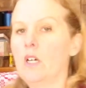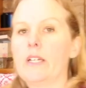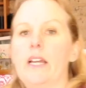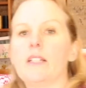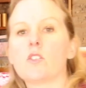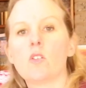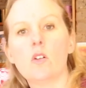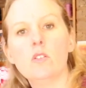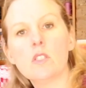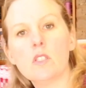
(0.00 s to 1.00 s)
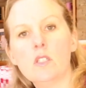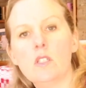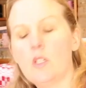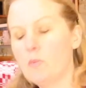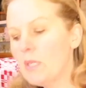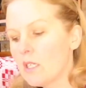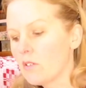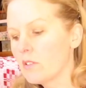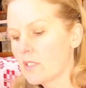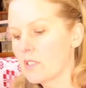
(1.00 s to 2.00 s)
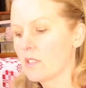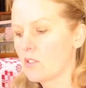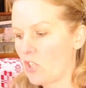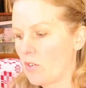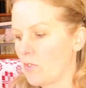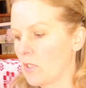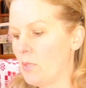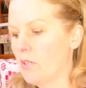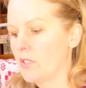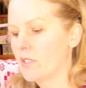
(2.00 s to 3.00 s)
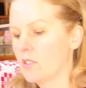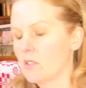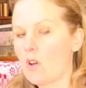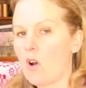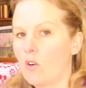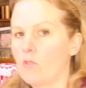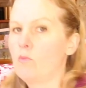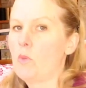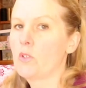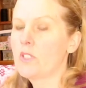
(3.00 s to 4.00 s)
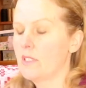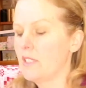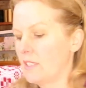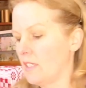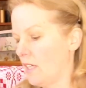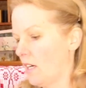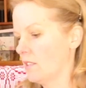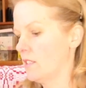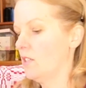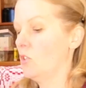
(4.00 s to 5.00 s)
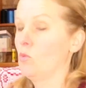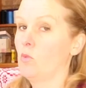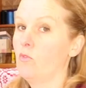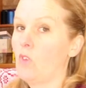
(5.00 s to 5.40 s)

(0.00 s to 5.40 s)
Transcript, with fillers: Okay, so those are the appearances, general appearances of most knitting yarns that you will